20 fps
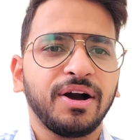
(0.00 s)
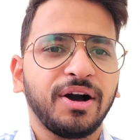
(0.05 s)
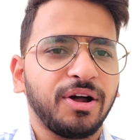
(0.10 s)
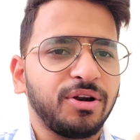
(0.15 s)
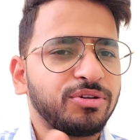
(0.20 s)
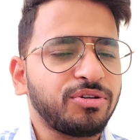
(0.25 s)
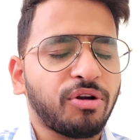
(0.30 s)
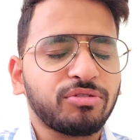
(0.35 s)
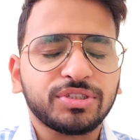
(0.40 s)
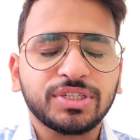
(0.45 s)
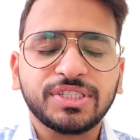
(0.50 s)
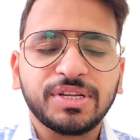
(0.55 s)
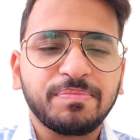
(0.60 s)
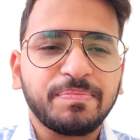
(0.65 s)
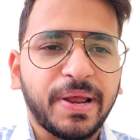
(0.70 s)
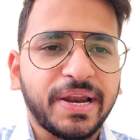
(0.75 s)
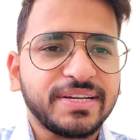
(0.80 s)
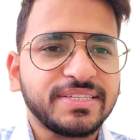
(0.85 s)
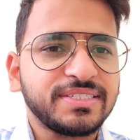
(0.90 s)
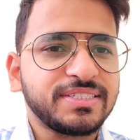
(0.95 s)
Hello doctors
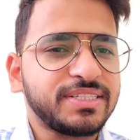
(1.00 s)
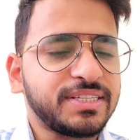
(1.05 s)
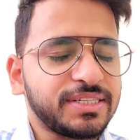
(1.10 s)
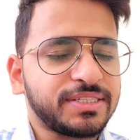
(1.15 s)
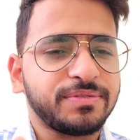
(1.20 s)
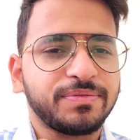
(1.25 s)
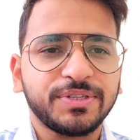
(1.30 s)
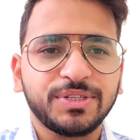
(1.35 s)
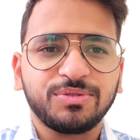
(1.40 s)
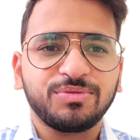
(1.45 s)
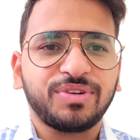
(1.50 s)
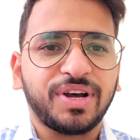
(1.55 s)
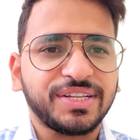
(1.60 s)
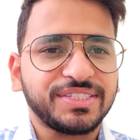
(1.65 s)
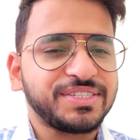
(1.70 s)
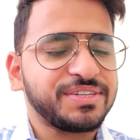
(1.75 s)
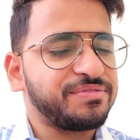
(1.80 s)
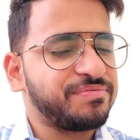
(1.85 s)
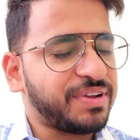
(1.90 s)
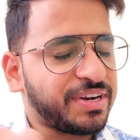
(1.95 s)
and parents, this is Vishnu
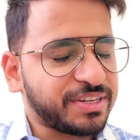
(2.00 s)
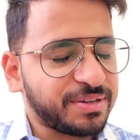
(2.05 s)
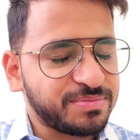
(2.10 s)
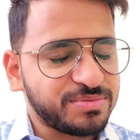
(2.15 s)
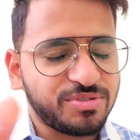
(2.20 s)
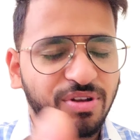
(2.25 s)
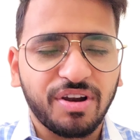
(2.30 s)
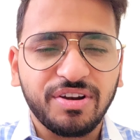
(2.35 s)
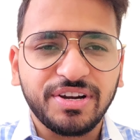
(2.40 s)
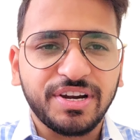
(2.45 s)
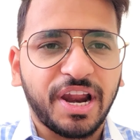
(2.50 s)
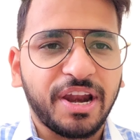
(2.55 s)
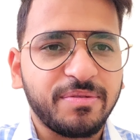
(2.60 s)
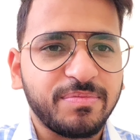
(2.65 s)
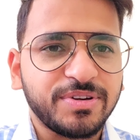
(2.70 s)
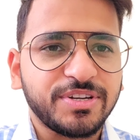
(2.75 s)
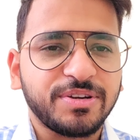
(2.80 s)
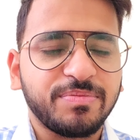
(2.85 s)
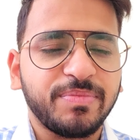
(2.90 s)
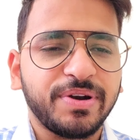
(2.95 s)
Kansin. Welcome to Stalin
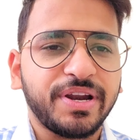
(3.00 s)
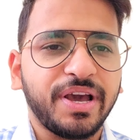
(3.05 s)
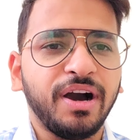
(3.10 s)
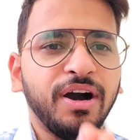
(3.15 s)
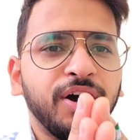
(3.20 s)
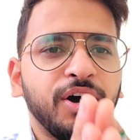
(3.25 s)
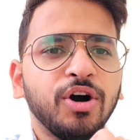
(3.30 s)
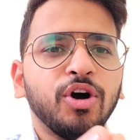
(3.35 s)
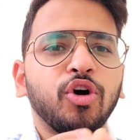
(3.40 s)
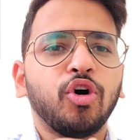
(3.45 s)
Admission Media.